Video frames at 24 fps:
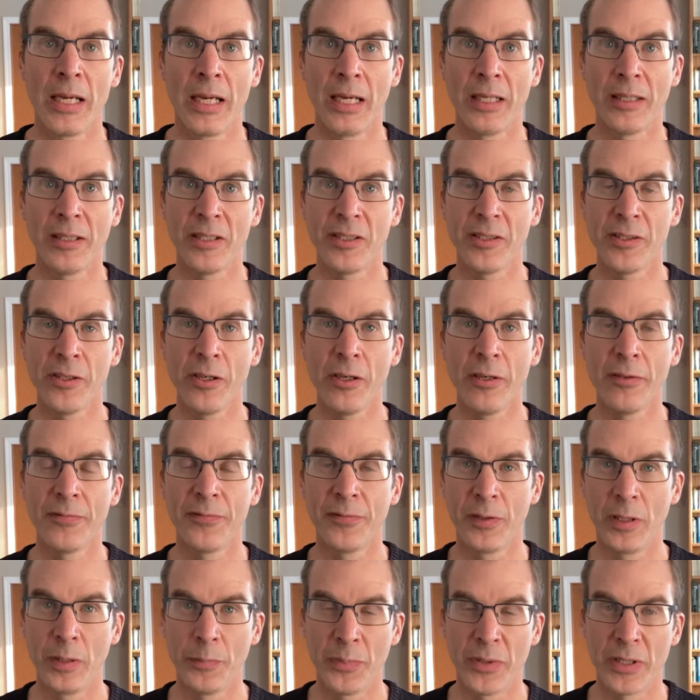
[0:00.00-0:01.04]
At the start of
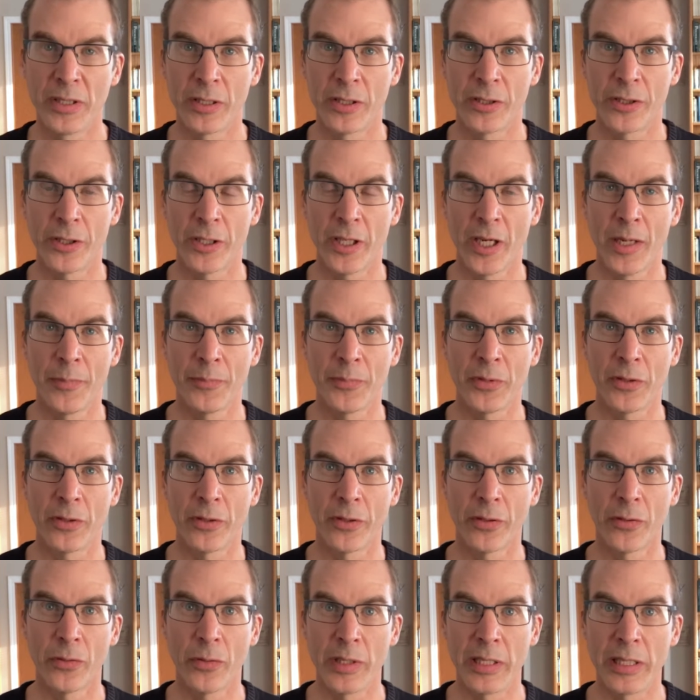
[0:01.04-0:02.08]
Philippians chapter
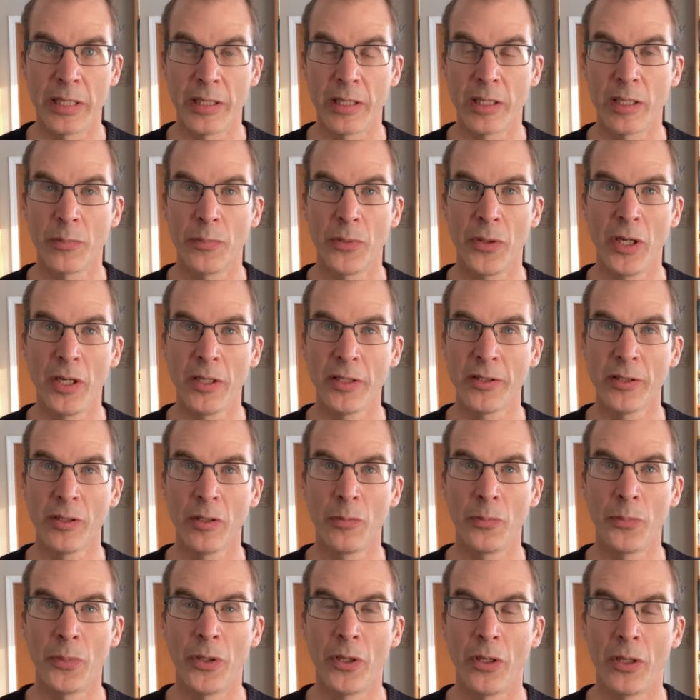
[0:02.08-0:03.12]
3, the Apostle
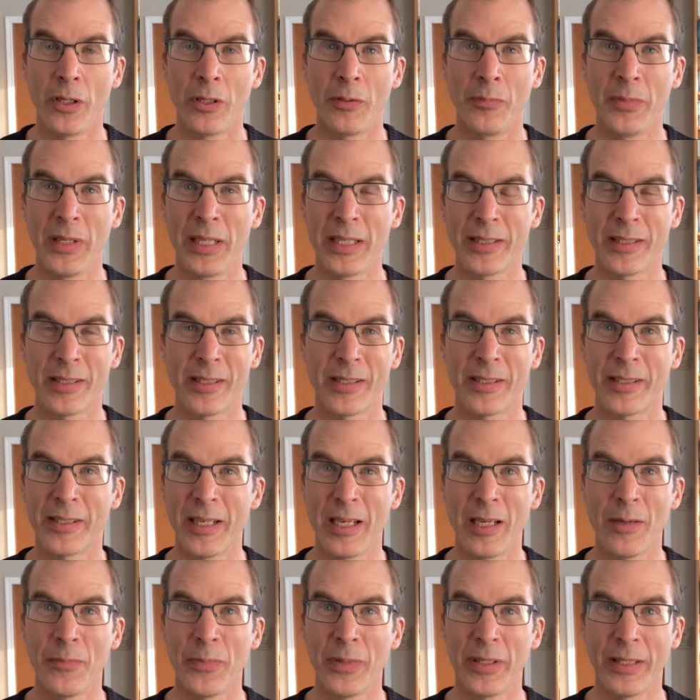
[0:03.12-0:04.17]
Paul makes a
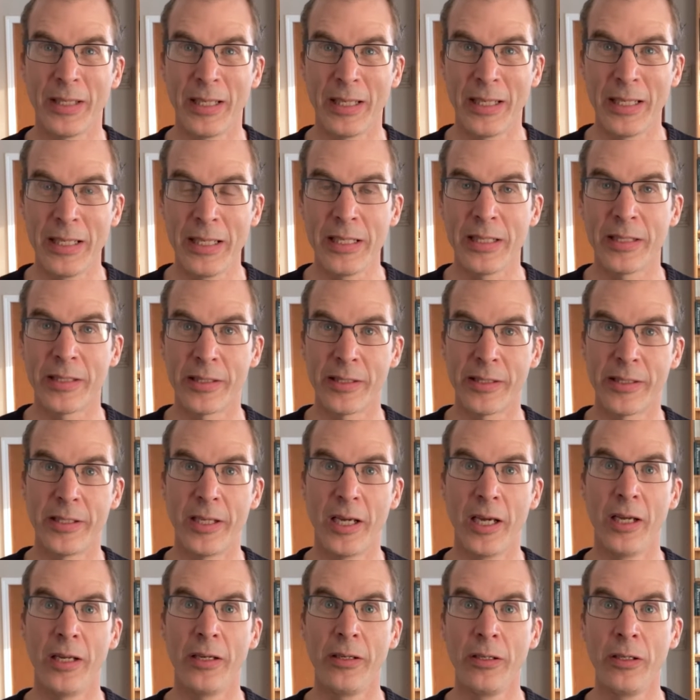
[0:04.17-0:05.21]
statement that he is
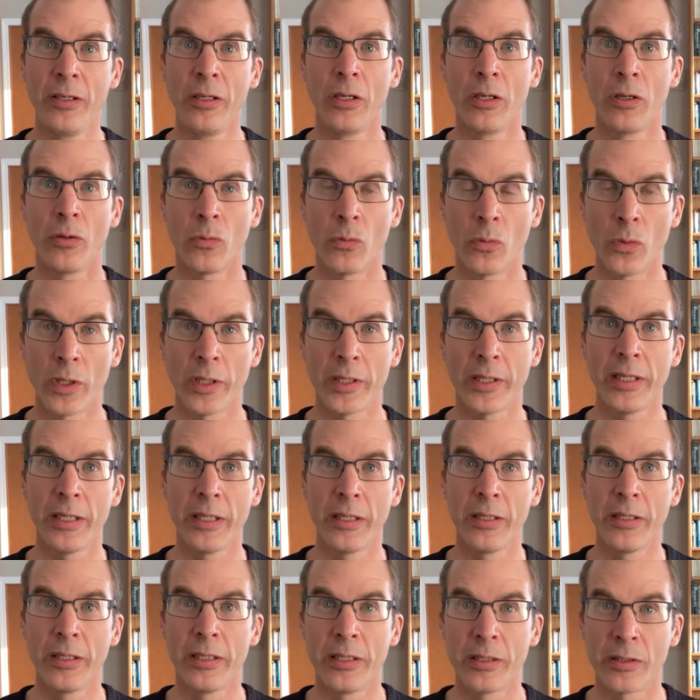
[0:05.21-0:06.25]
done
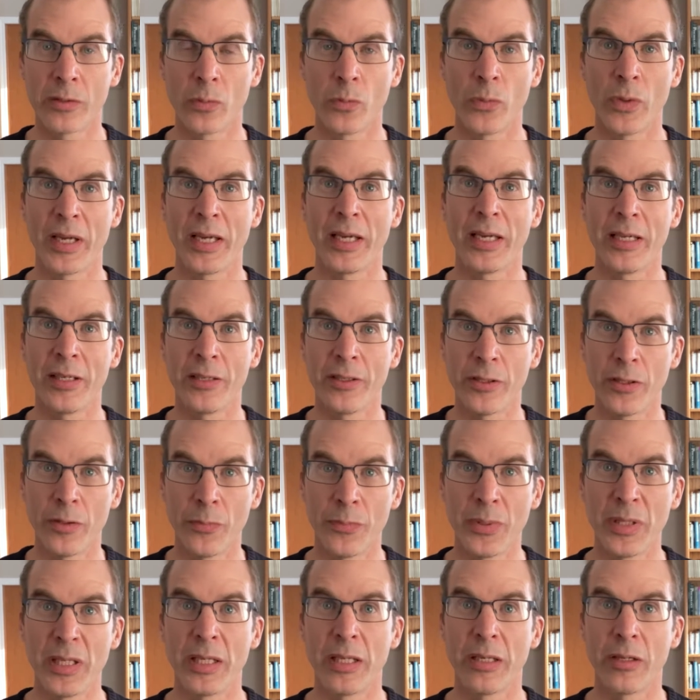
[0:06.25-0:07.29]
working his way to
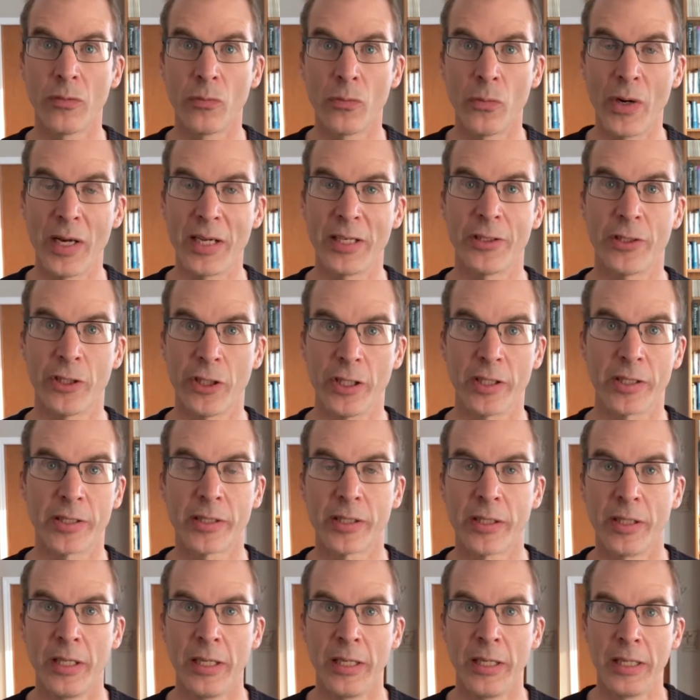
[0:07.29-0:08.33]
being righteous.
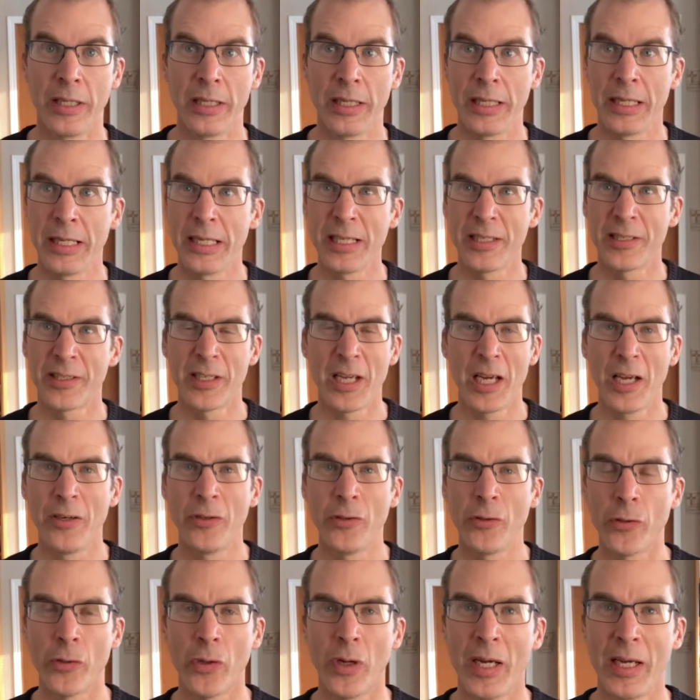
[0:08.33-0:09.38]
He's done
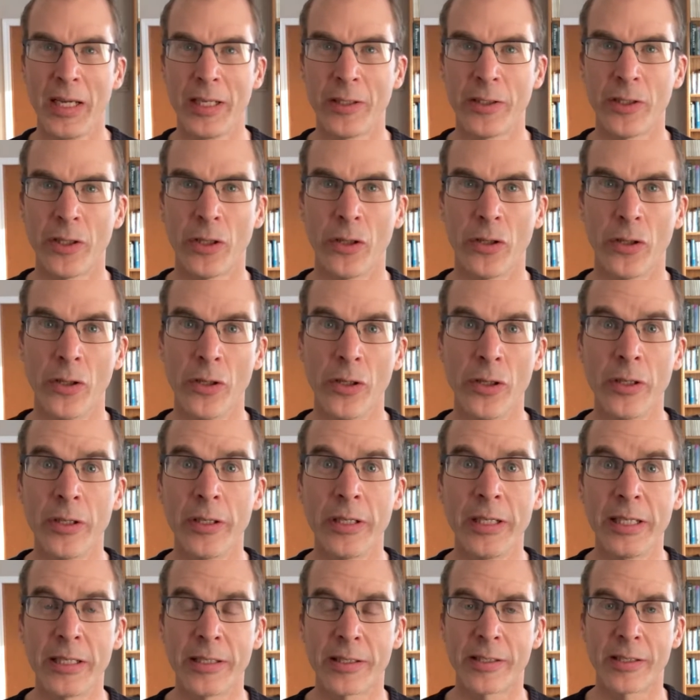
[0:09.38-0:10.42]
trying to earn
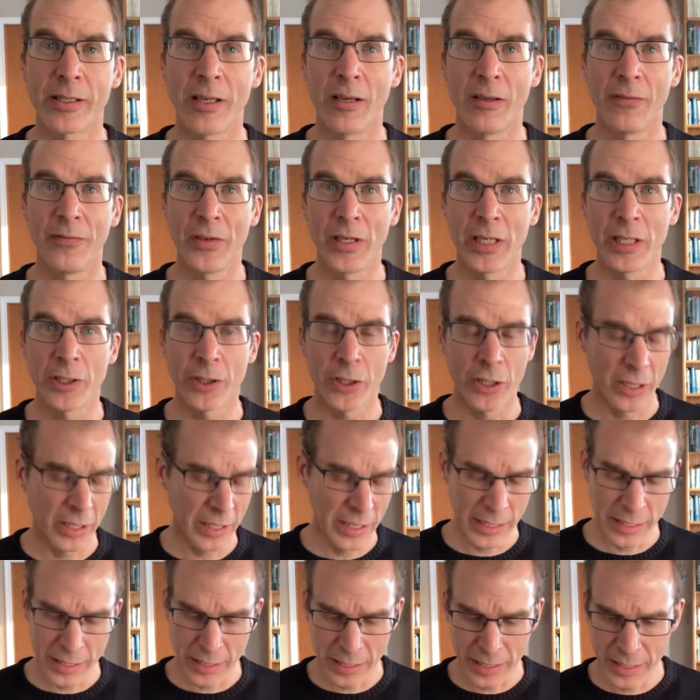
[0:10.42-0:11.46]
his salvation.
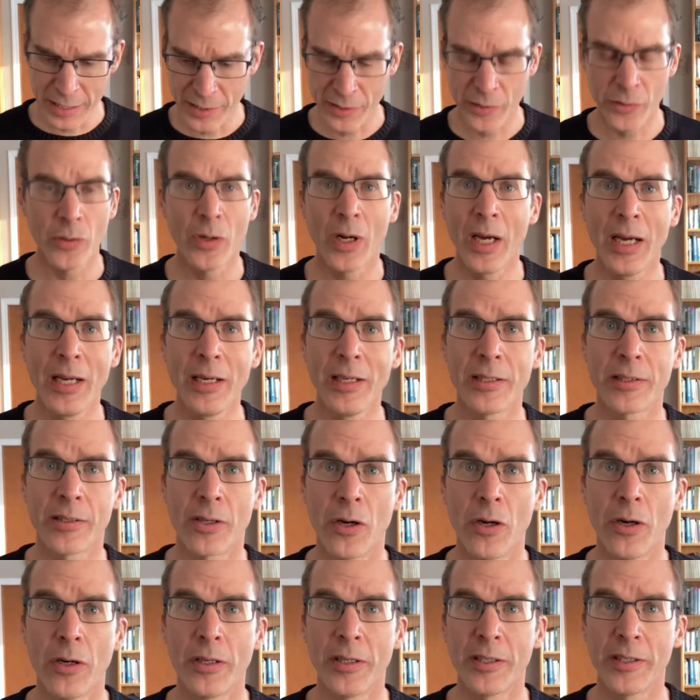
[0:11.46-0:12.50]
He, he's tried his
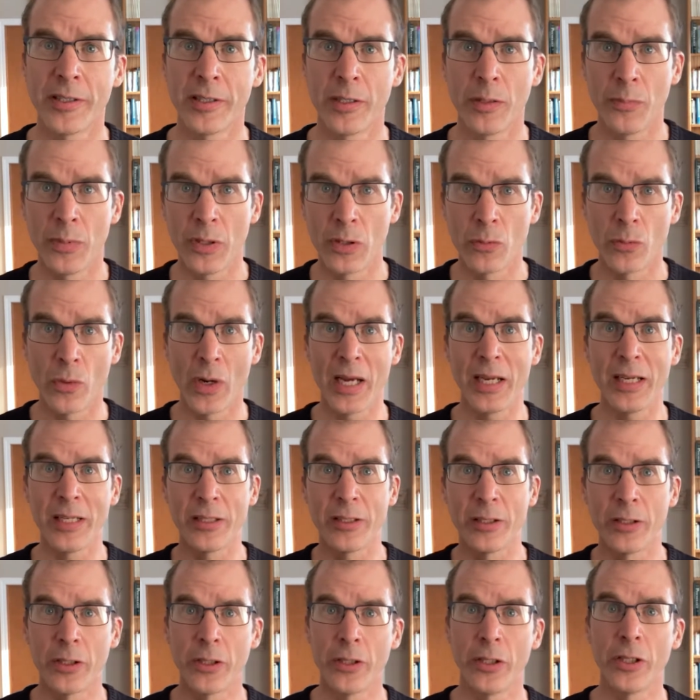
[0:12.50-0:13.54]
hardest to be right
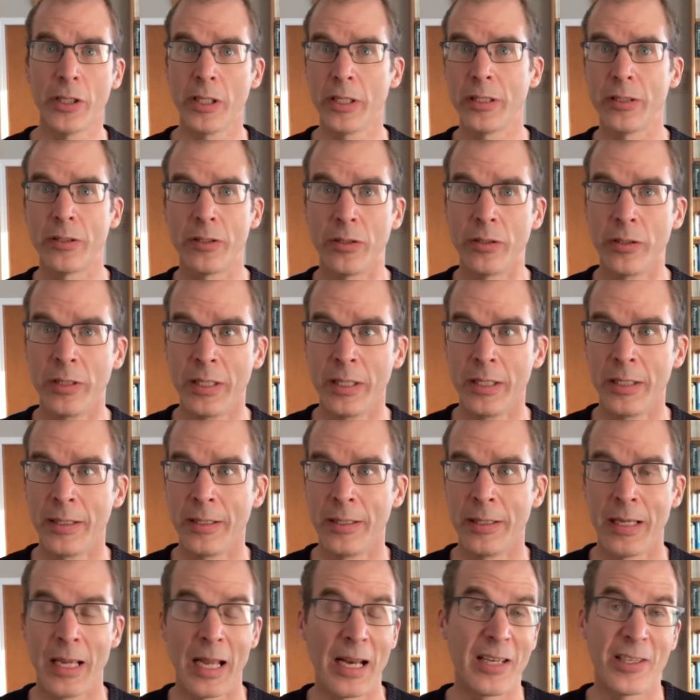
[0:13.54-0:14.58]
and good, and,
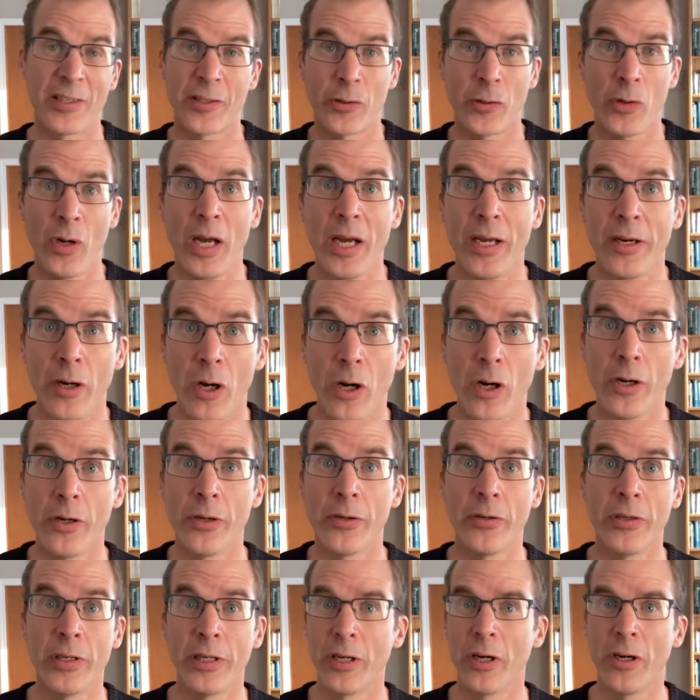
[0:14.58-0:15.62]
and he's tried
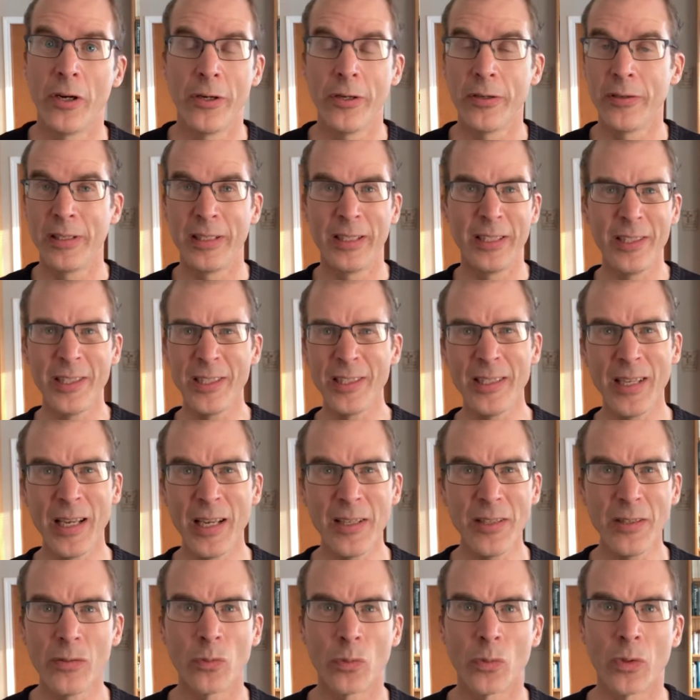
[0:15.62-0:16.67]
harder and harder, and it just
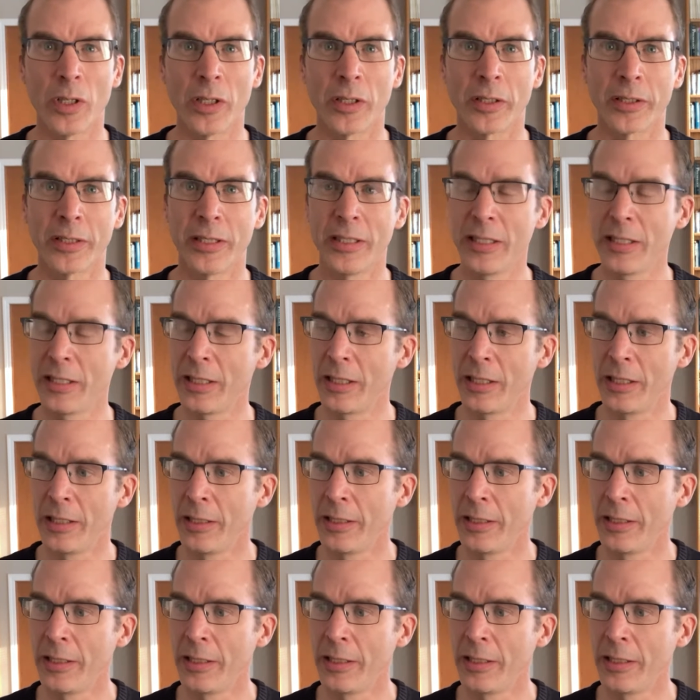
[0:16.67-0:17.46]
hasn't worked. He,